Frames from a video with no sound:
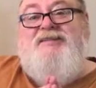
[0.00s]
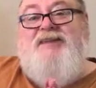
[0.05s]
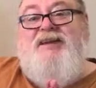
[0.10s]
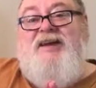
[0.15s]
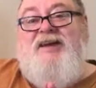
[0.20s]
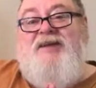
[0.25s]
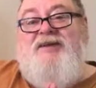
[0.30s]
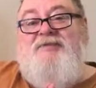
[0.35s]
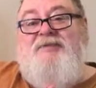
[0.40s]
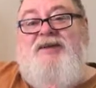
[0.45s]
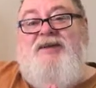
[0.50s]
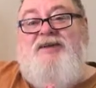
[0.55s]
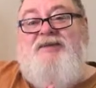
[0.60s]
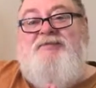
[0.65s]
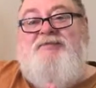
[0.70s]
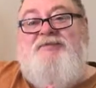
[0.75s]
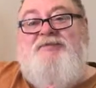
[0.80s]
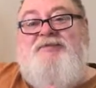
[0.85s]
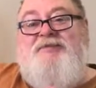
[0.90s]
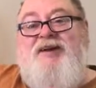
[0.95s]
time, and
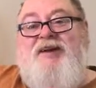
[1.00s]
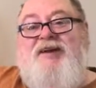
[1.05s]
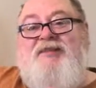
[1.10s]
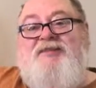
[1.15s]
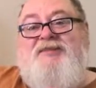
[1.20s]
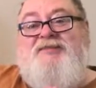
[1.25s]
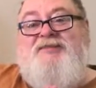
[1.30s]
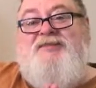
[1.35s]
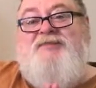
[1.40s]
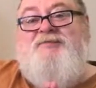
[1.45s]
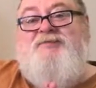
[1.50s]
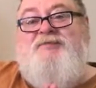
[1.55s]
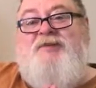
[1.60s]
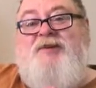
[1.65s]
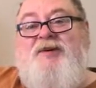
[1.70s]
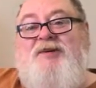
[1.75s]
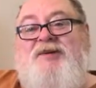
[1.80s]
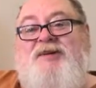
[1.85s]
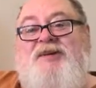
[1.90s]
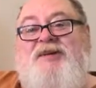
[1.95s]
it was, this is
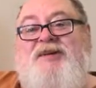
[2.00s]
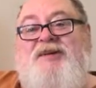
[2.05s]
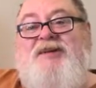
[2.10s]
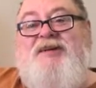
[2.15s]
bunk.